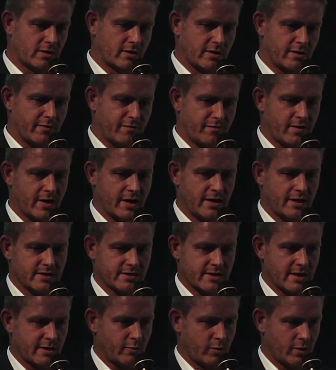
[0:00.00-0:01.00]
the findings
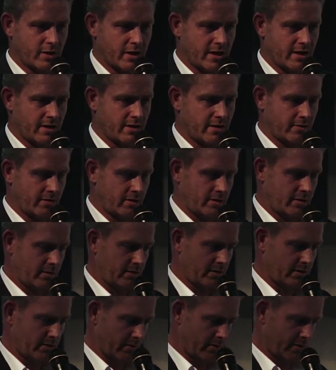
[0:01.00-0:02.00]
that would have
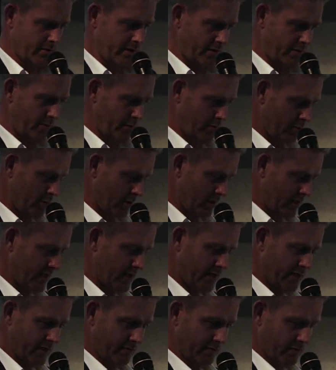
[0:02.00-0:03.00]
they will
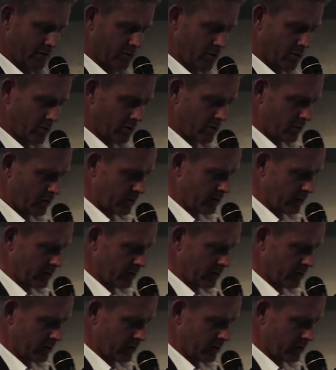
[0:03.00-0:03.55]
have, or